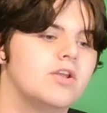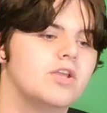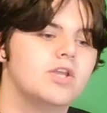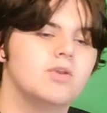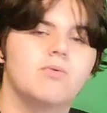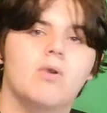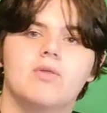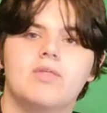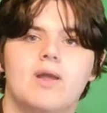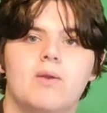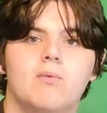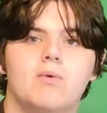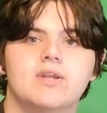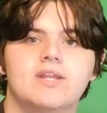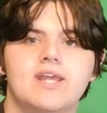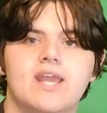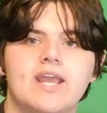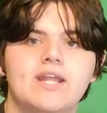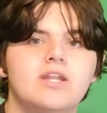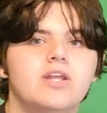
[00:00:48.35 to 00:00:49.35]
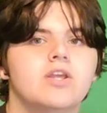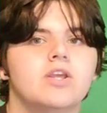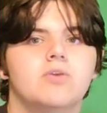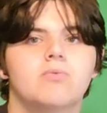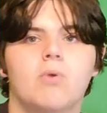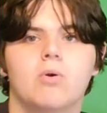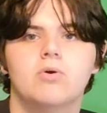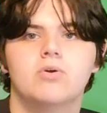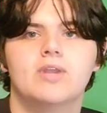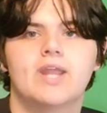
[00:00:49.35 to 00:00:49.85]
You roll that 1d8, you
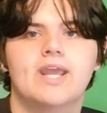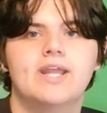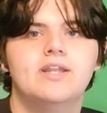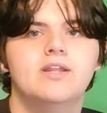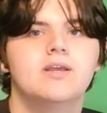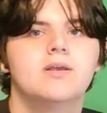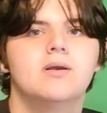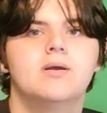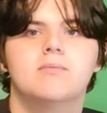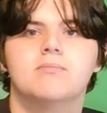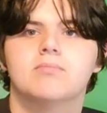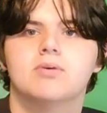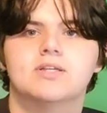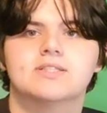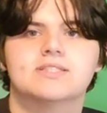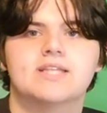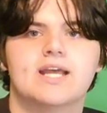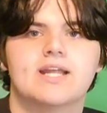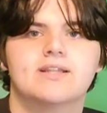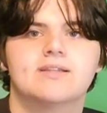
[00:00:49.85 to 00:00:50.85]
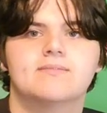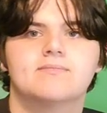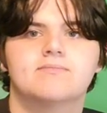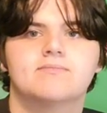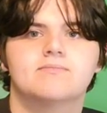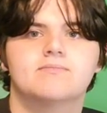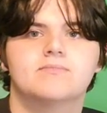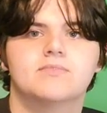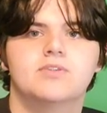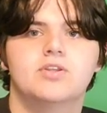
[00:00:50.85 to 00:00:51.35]
roll an 8, plus that
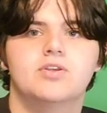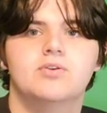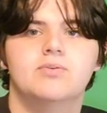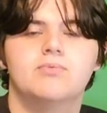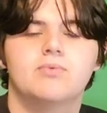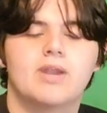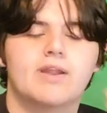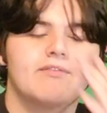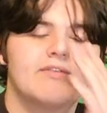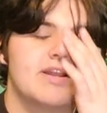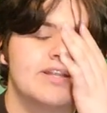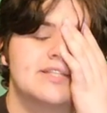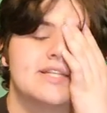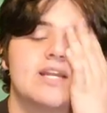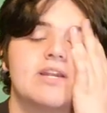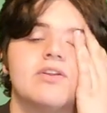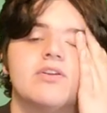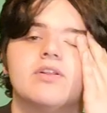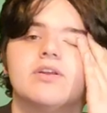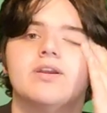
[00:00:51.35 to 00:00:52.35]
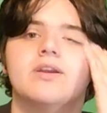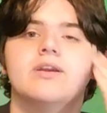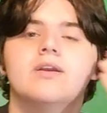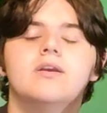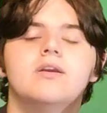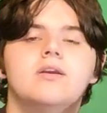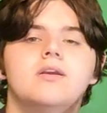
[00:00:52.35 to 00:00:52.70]
2, whatever I said earlier.